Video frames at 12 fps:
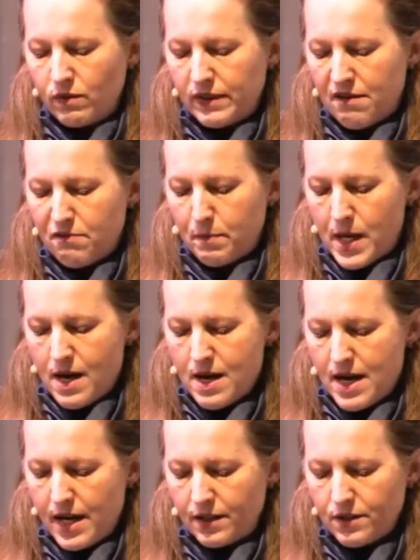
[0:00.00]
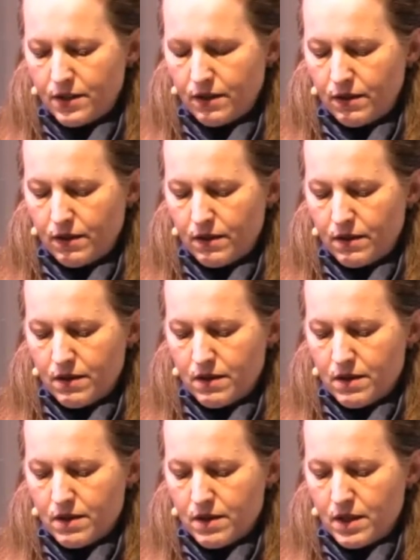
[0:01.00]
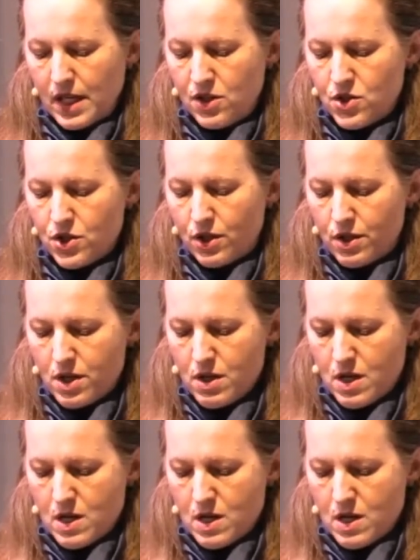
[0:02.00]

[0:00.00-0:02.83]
have left behind, injured.